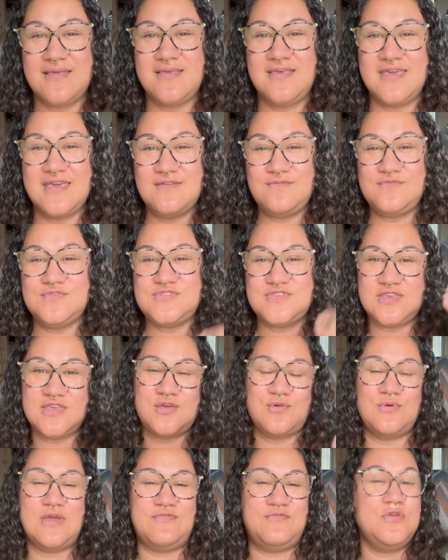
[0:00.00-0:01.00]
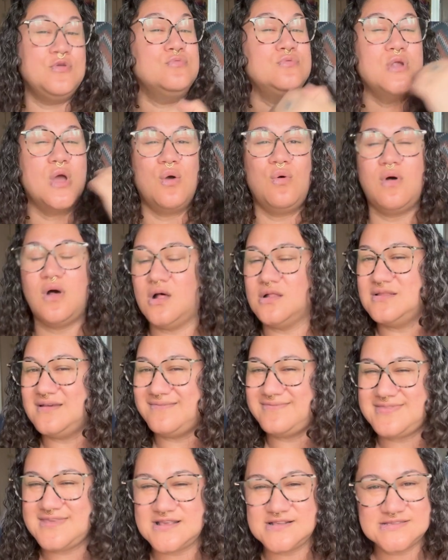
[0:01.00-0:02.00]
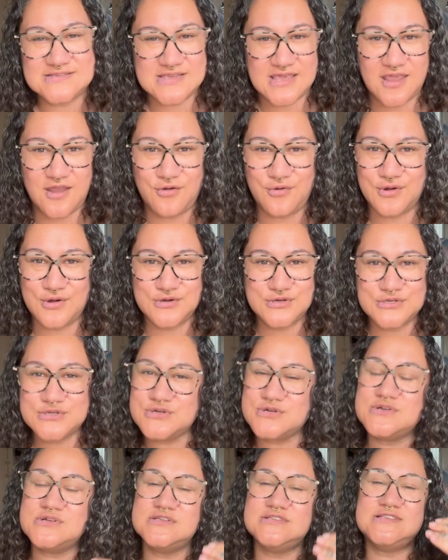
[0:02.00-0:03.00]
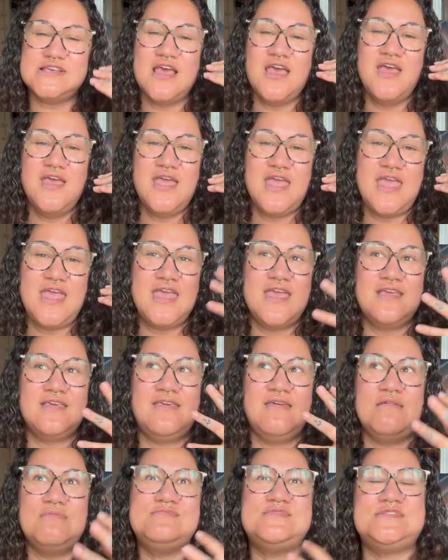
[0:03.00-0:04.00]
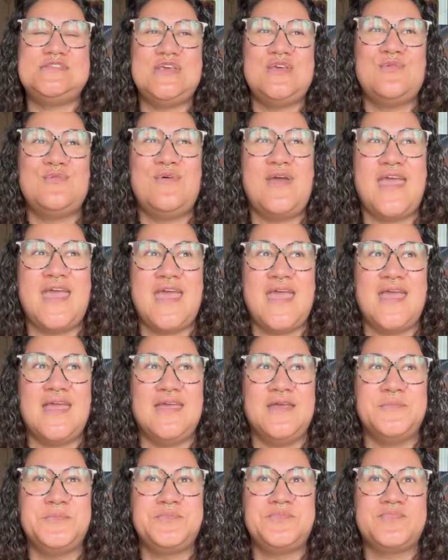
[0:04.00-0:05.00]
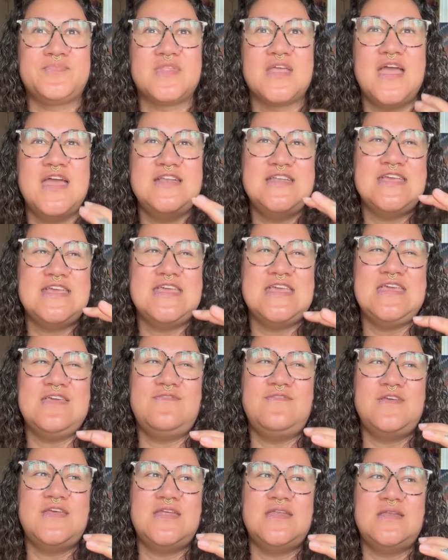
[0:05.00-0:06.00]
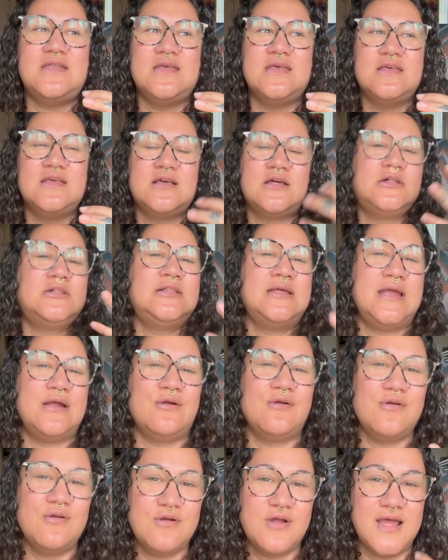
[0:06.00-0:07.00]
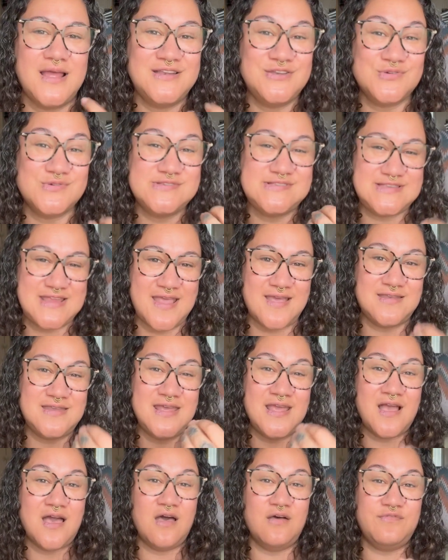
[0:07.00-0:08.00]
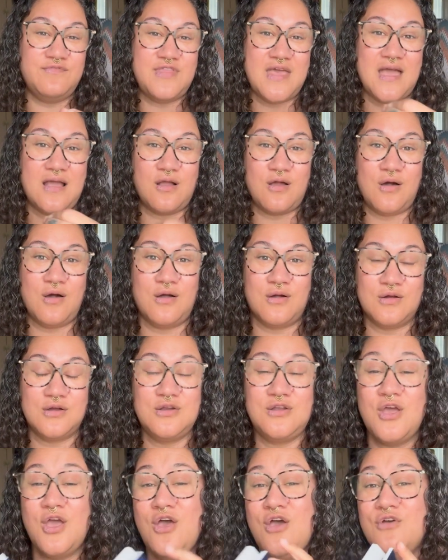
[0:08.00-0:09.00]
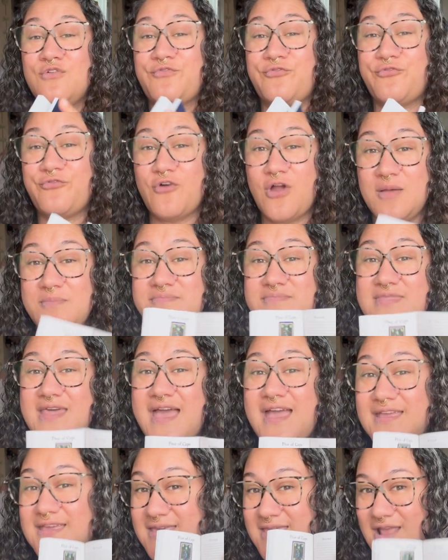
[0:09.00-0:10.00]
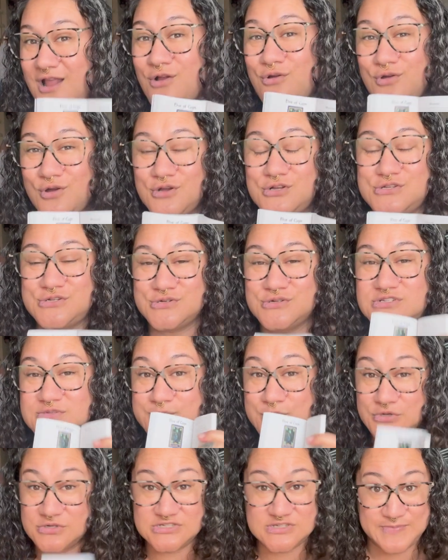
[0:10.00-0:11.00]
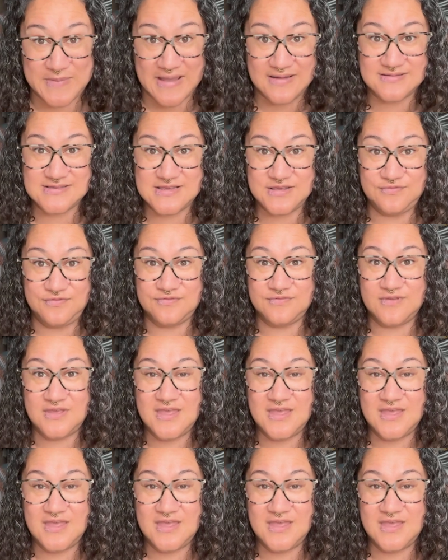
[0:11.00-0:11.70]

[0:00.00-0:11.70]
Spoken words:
gives you, if you know all of these characters, it gives you an even clearer understanding of that card from that character's perspective.